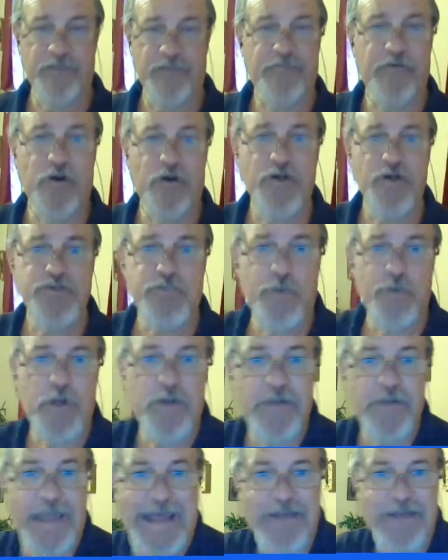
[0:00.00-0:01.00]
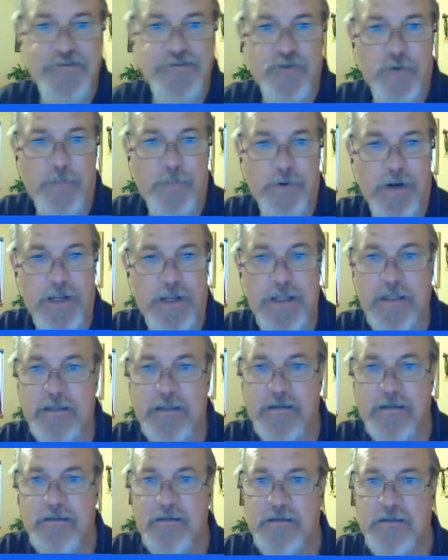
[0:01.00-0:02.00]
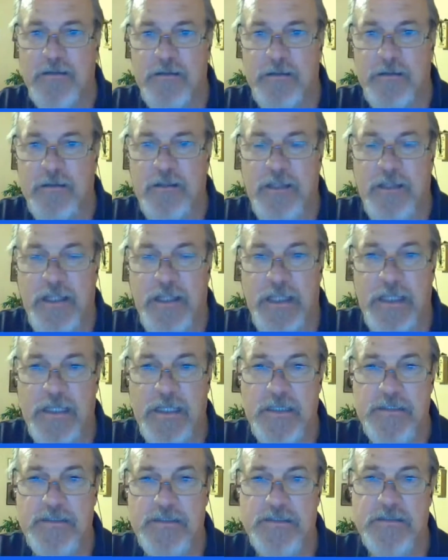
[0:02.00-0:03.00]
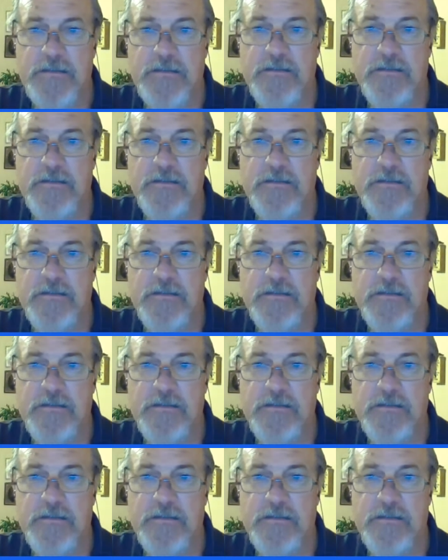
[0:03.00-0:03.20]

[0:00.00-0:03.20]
first real natural break is